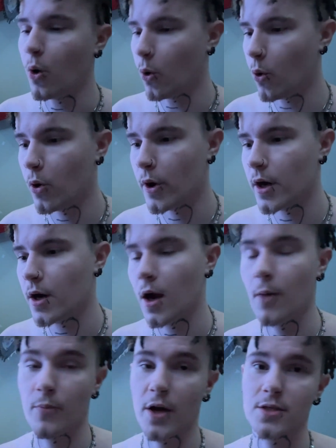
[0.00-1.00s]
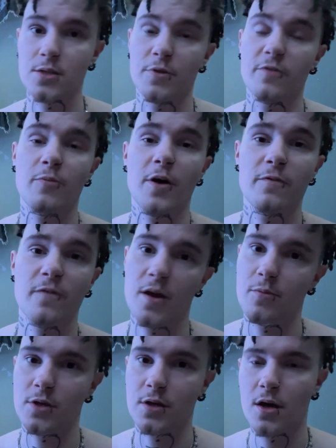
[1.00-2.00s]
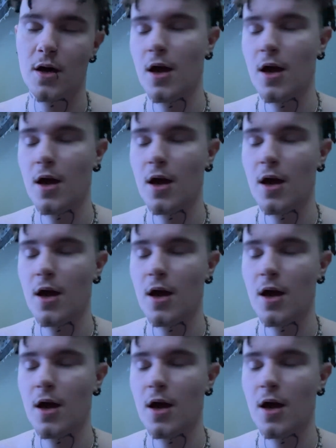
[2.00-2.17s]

or I'm buying something for my family.